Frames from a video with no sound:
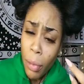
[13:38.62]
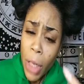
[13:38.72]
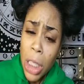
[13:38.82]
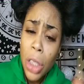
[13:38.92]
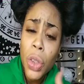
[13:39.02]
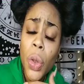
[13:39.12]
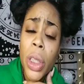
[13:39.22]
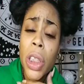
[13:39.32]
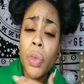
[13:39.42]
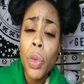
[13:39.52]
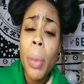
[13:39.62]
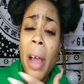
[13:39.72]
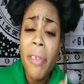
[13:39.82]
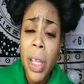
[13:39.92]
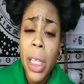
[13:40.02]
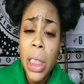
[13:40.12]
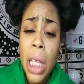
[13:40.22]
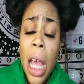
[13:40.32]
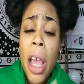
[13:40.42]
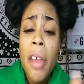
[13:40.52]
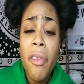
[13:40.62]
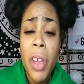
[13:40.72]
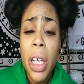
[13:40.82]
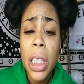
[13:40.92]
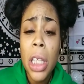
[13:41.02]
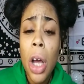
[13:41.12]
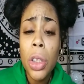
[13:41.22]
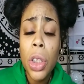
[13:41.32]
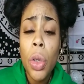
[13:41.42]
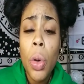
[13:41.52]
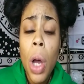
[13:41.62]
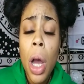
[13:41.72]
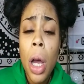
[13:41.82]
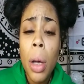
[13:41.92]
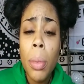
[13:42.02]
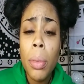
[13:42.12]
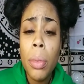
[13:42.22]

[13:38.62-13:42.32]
So Taurus is ruled by Venus. Venus also,